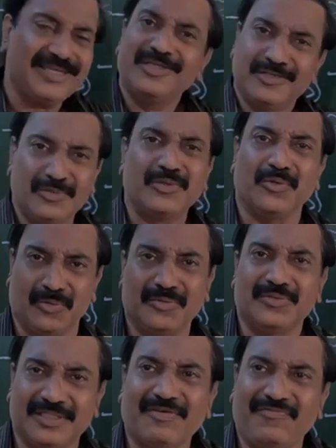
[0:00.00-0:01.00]

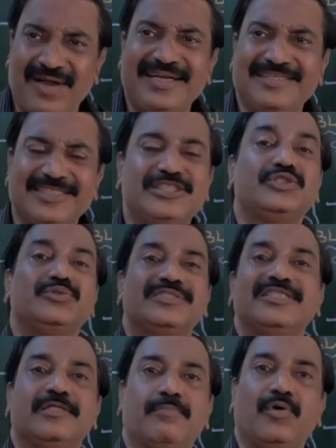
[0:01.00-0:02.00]
the fat tissues
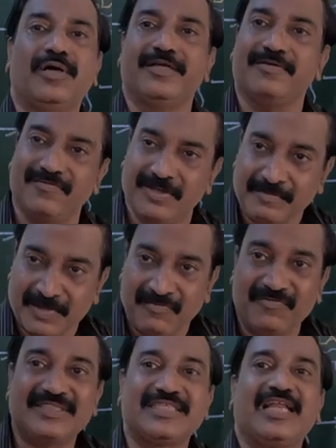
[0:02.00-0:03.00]
in the body,
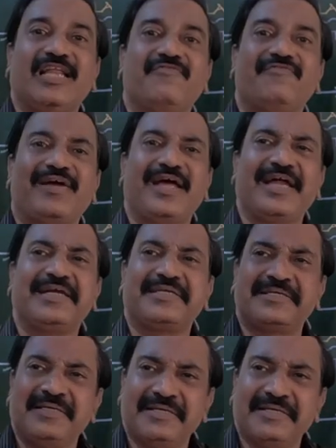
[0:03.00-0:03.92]
visceral fat,